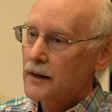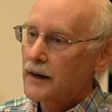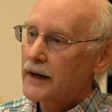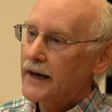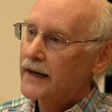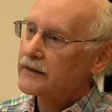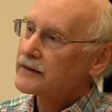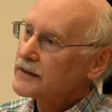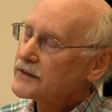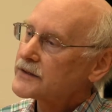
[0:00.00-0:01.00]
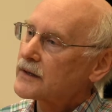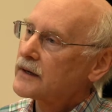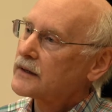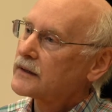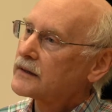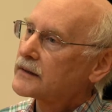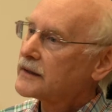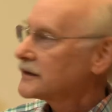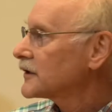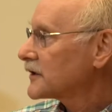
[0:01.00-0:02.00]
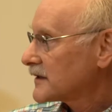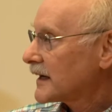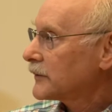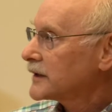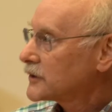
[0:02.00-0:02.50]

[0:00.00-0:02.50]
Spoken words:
And these conditions that we